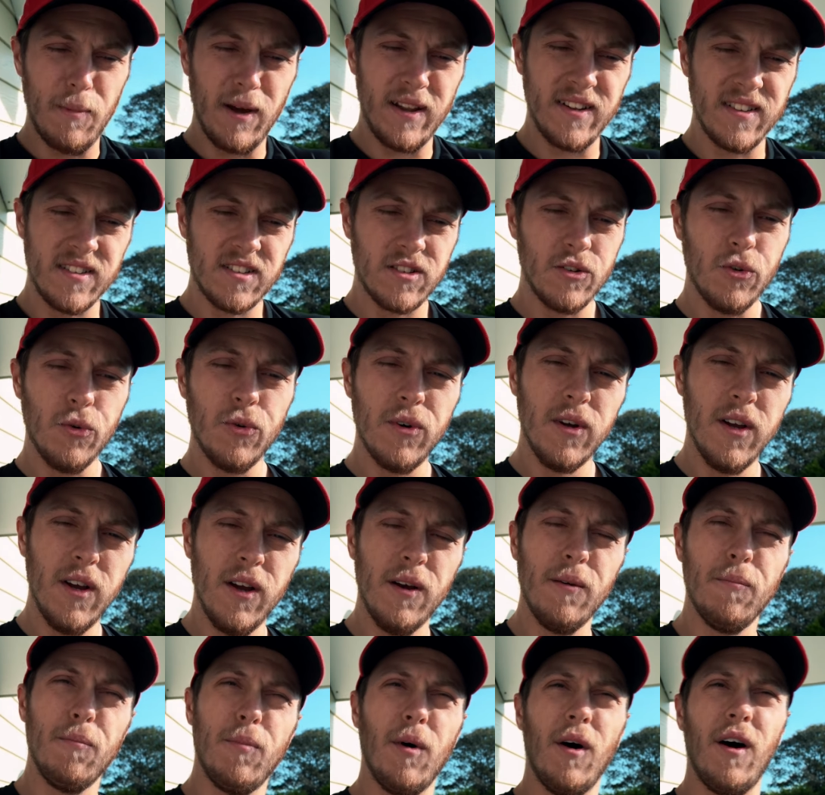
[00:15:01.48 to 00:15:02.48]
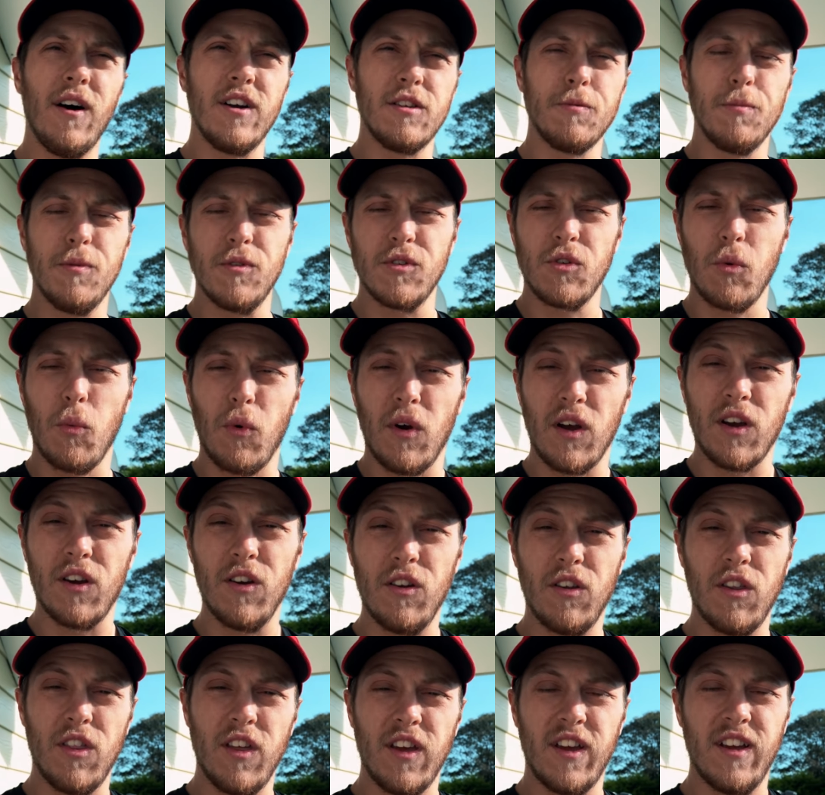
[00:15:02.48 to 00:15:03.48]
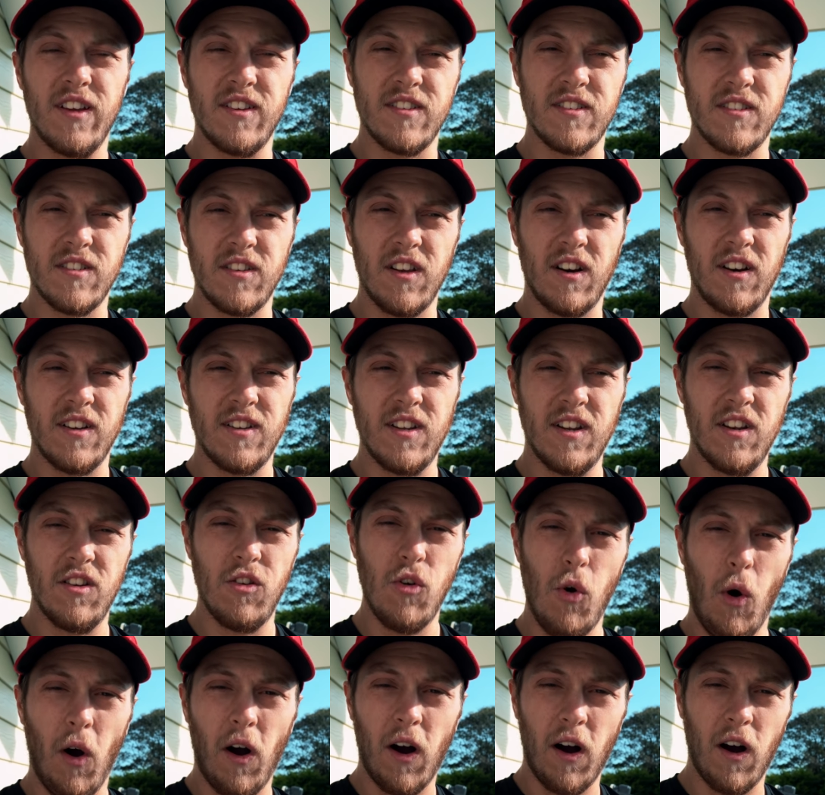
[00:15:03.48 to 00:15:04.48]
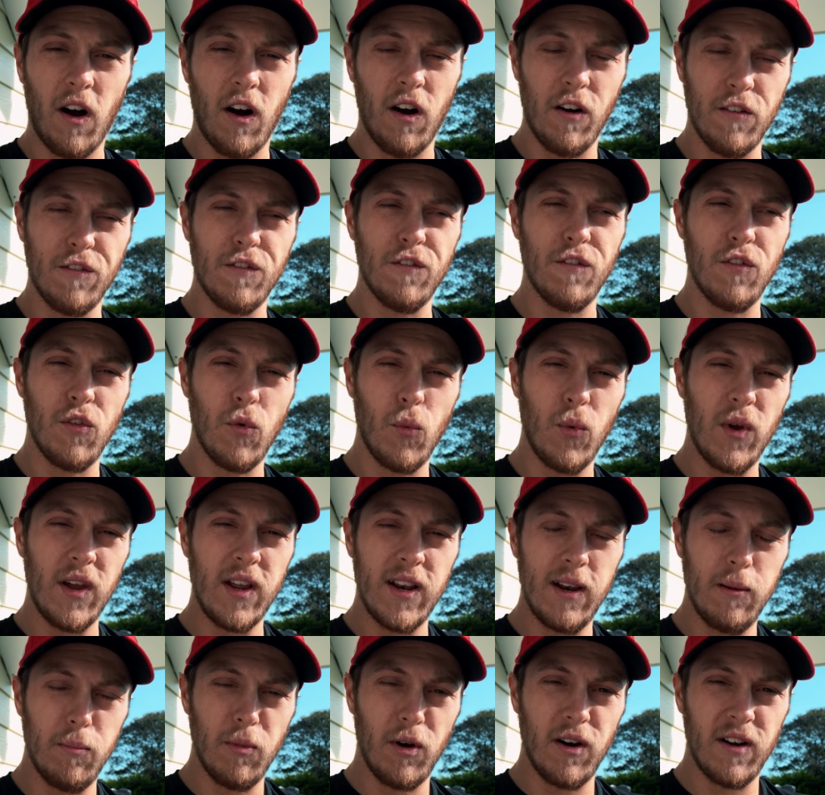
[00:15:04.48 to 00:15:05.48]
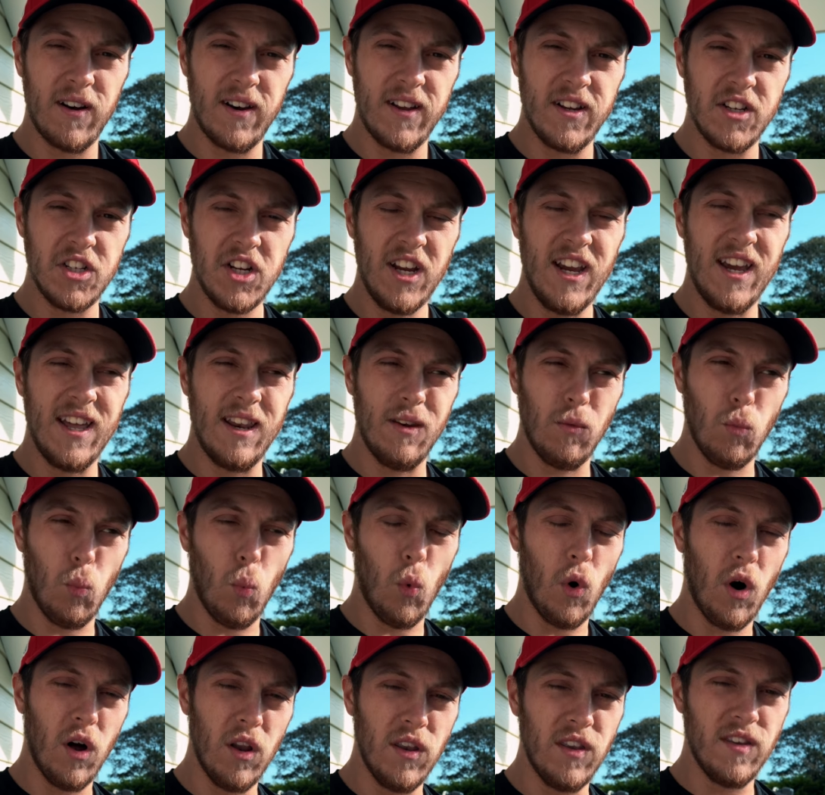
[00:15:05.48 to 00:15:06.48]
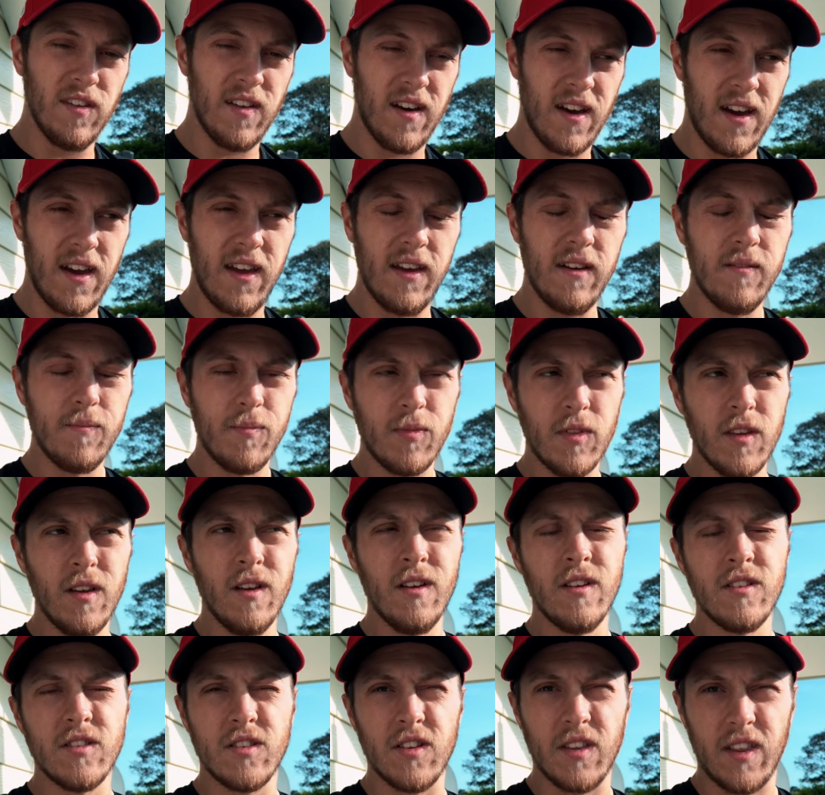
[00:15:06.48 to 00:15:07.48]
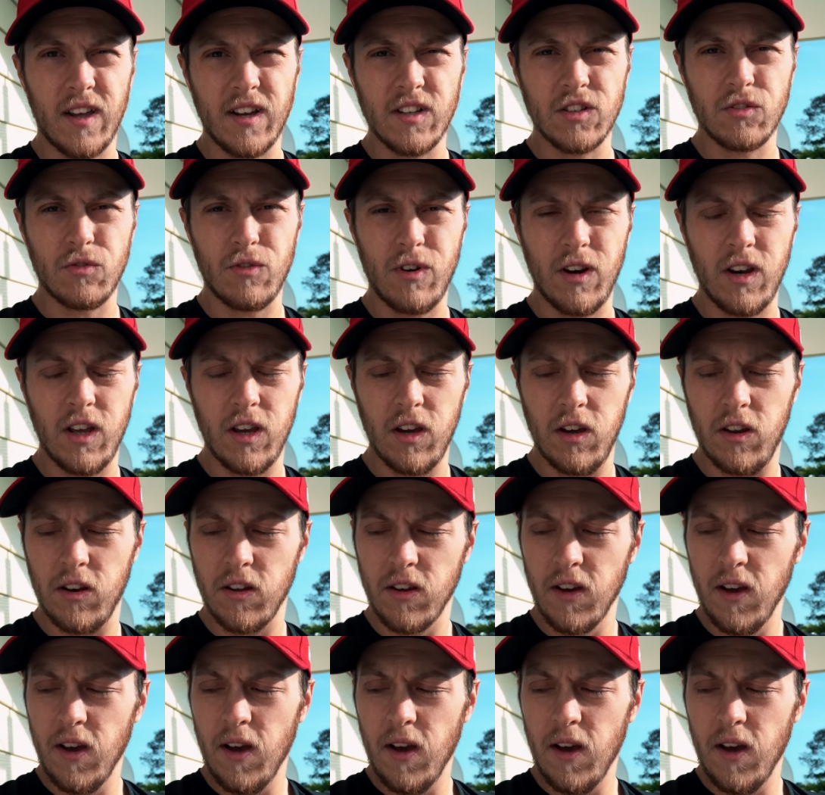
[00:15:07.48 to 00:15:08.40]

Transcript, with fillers: mental, but I suppose the one good thing is, is that I did do half of the weekly mileage in one day. So that's really good.